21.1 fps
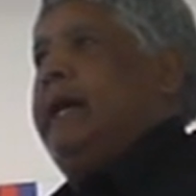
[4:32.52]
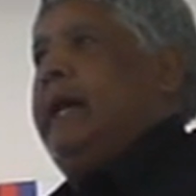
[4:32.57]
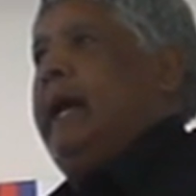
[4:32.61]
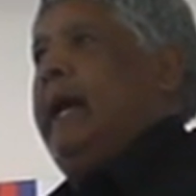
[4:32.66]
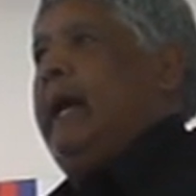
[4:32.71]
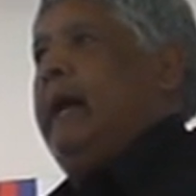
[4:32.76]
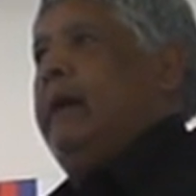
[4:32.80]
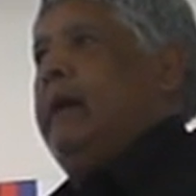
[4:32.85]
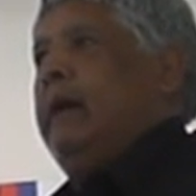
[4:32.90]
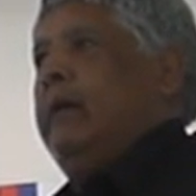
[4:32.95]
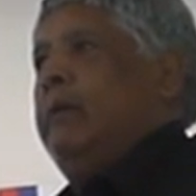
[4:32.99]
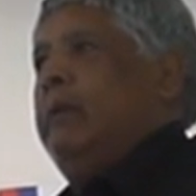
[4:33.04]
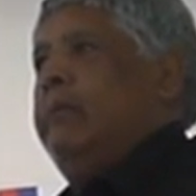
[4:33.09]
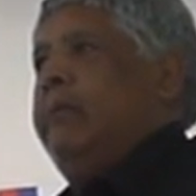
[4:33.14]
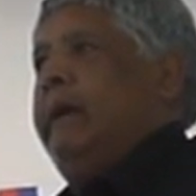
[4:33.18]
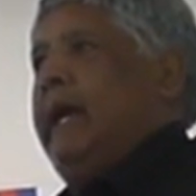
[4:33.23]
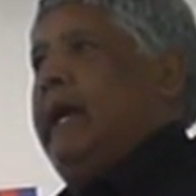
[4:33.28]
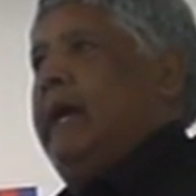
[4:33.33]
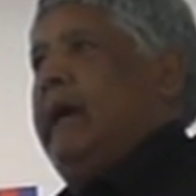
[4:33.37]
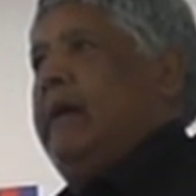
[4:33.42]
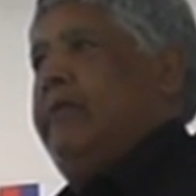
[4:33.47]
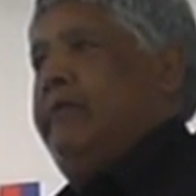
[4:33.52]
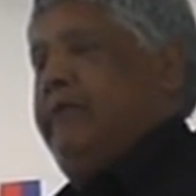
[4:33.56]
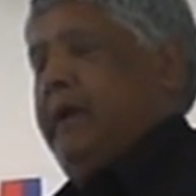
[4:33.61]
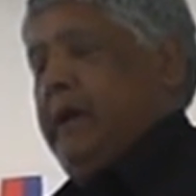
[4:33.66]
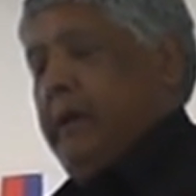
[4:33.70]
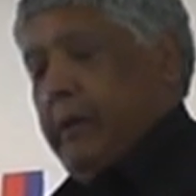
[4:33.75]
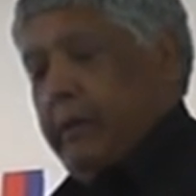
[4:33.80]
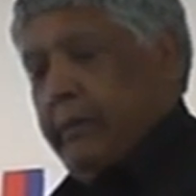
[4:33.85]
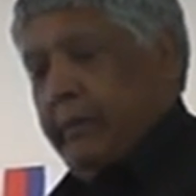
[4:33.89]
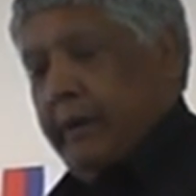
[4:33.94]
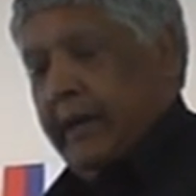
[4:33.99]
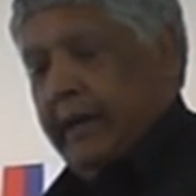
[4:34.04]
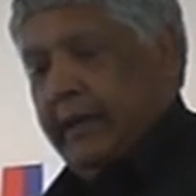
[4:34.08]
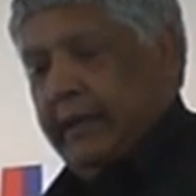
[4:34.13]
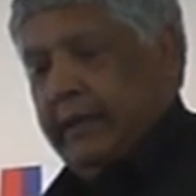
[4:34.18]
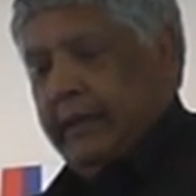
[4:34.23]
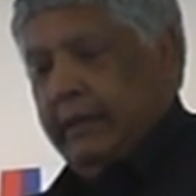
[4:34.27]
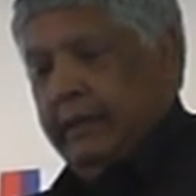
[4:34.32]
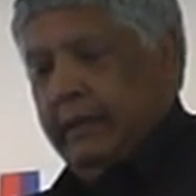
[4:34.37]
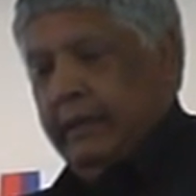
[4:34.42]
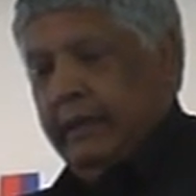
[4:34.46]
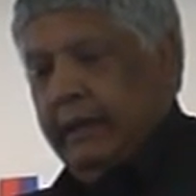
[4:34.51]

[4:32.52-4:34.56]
dad, I will make our whenua right.